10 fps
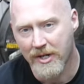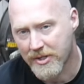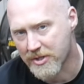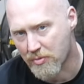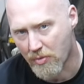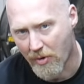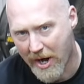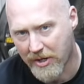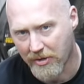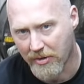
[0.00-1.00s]
just
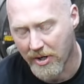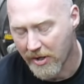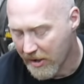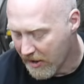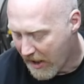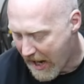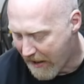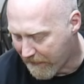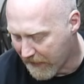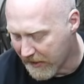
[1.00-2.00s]
regular
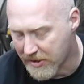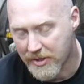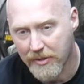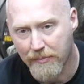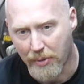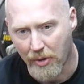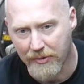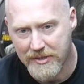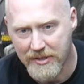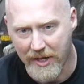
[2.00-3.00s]
1/2-inch
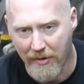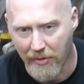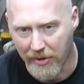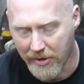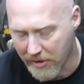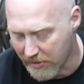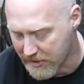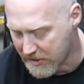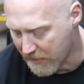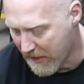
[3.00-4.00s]
bolts that we're going to
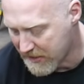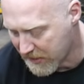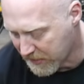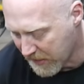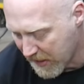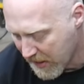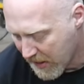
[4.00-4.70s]
use to basically